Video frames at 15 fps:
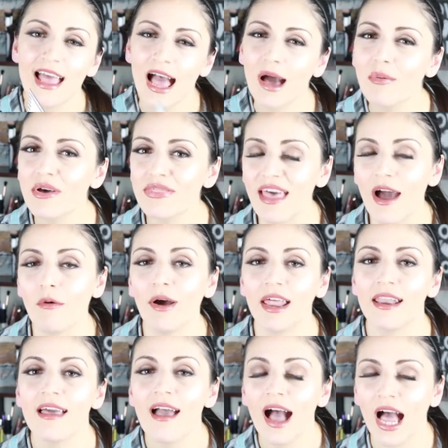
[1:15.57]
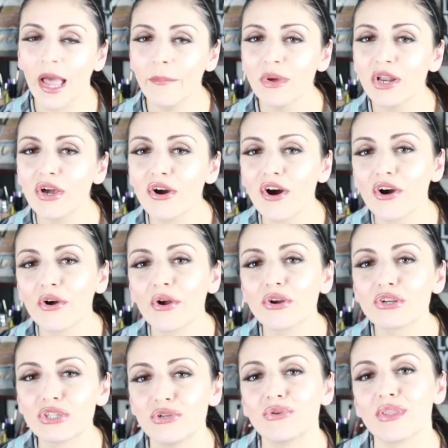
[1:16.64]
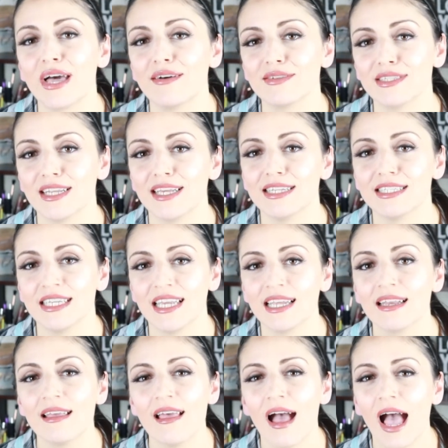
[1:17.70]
How about that one? I'm gonna conquer 2018.